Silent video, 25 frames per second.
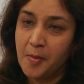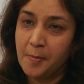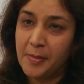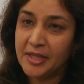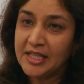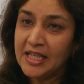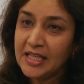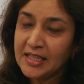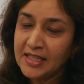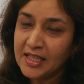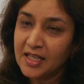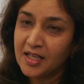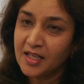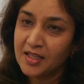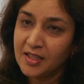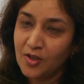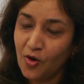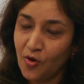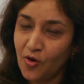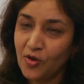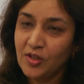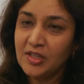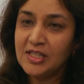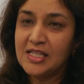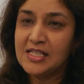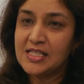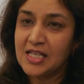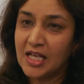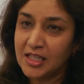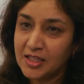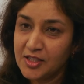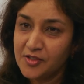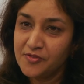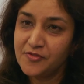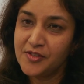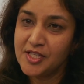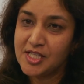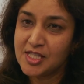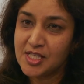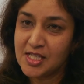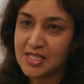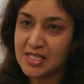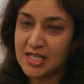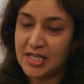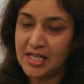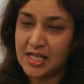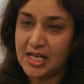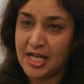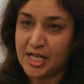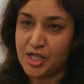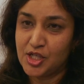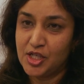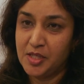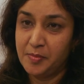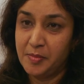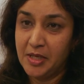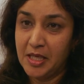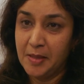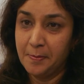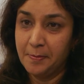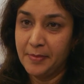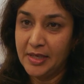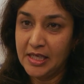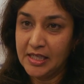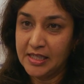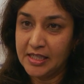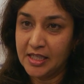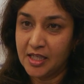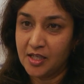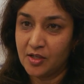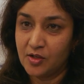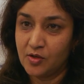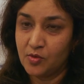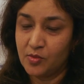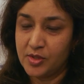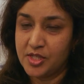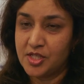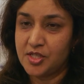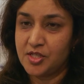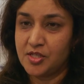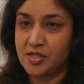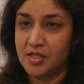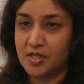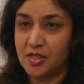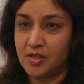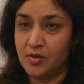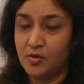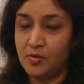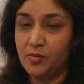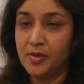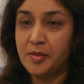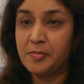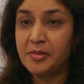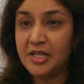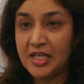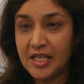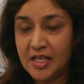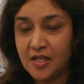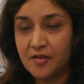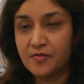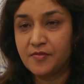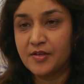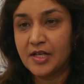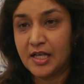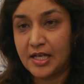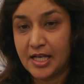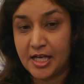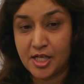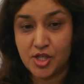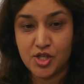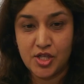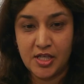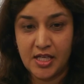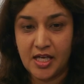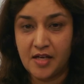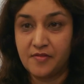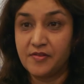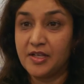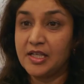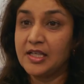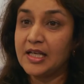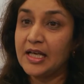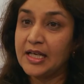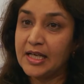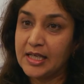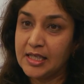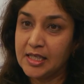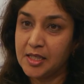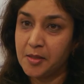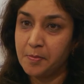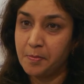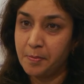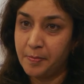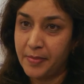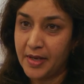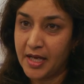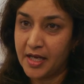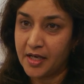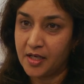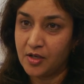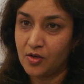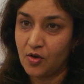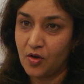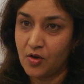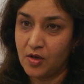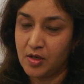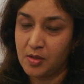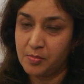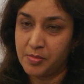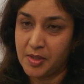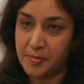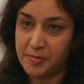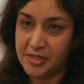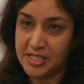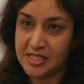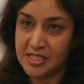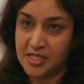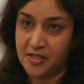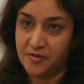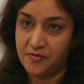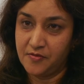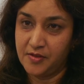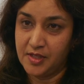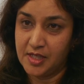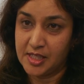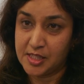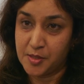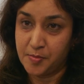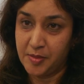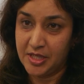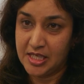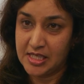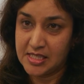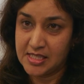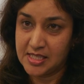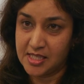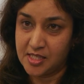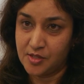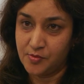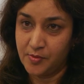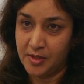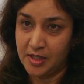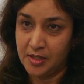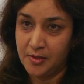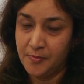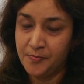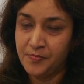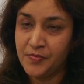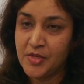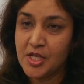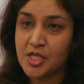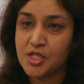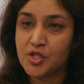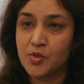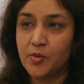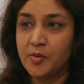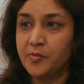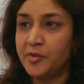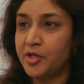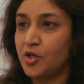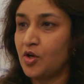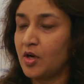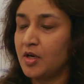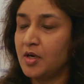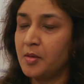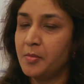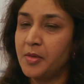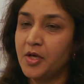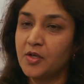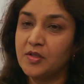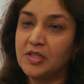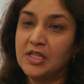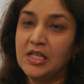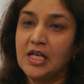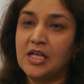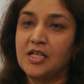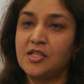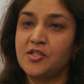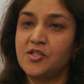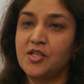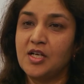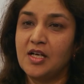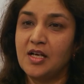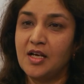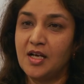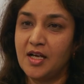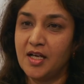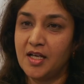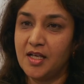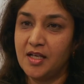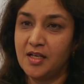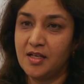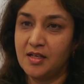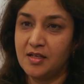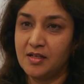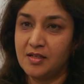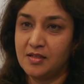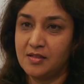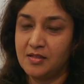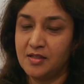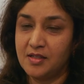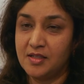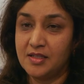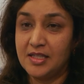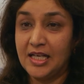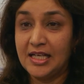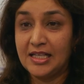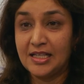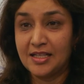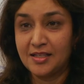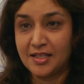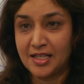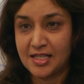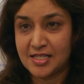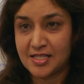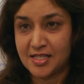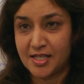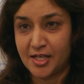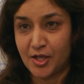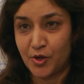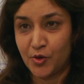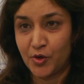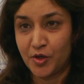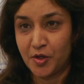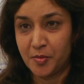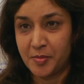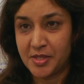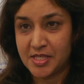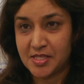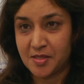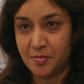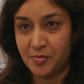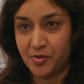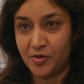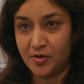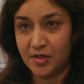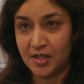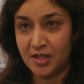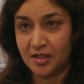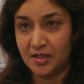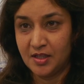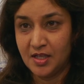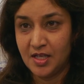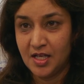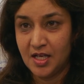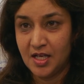But then there are all these other features that are actually being built in, which we believe can actually have a direct impact on public safety experience as well. So when we talk about the ultra high data rates that are going to be supported.